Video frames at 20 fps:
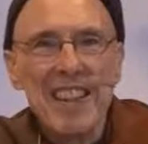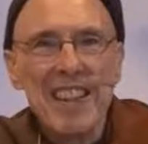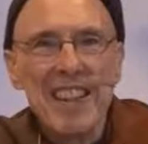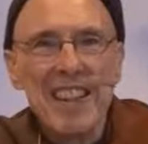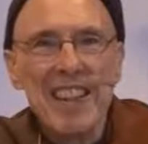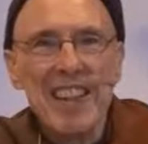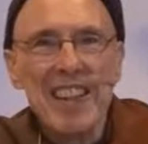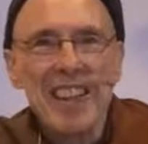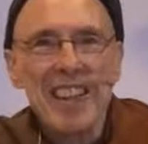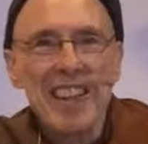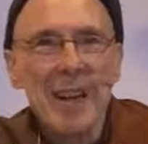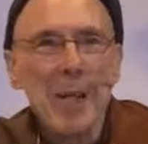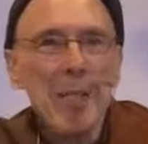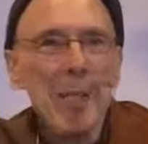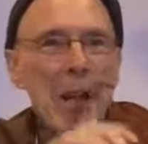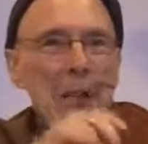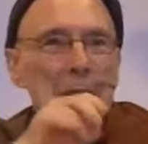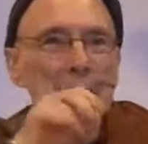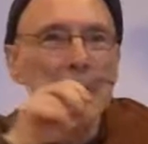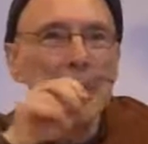And then
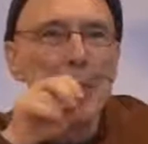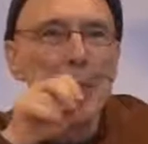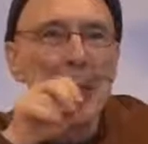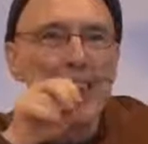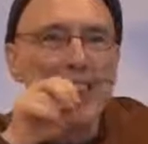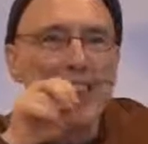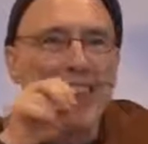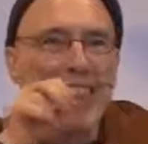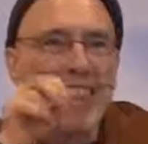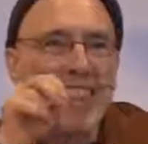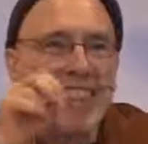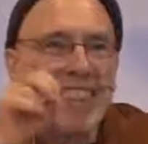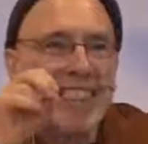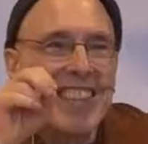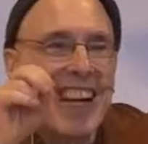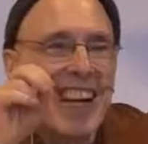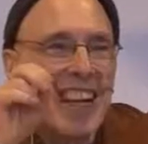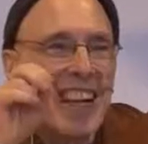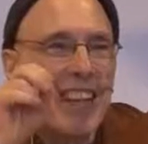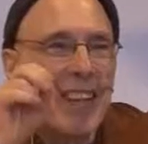sometimes pati is
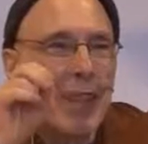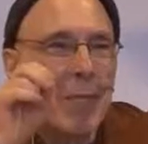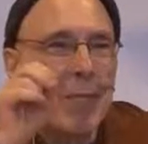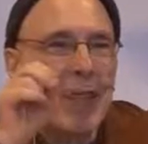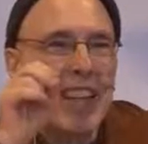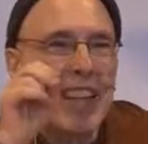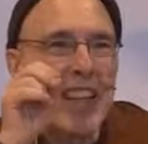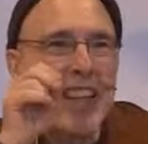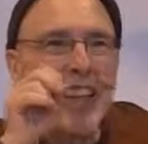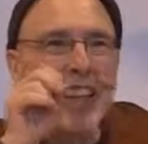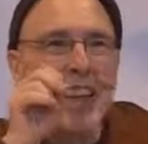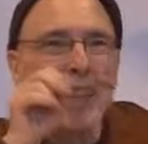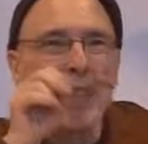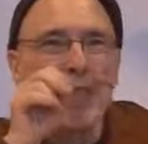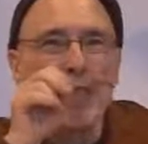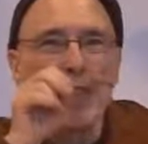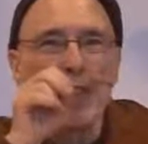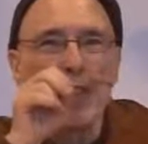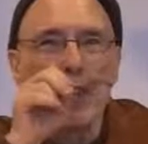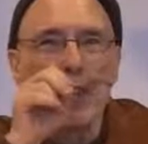taken to be
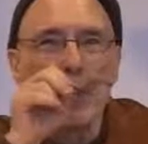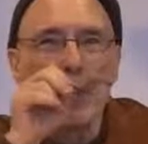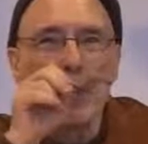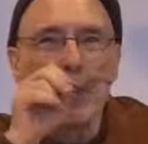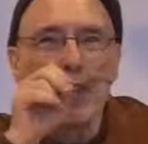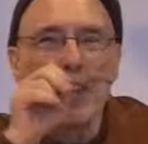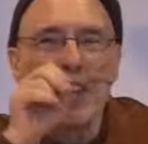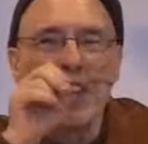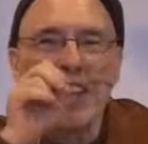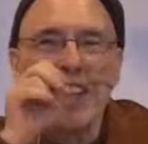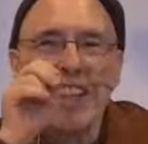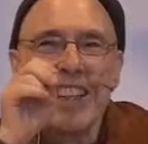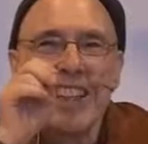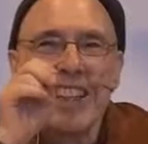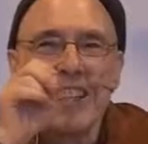individual.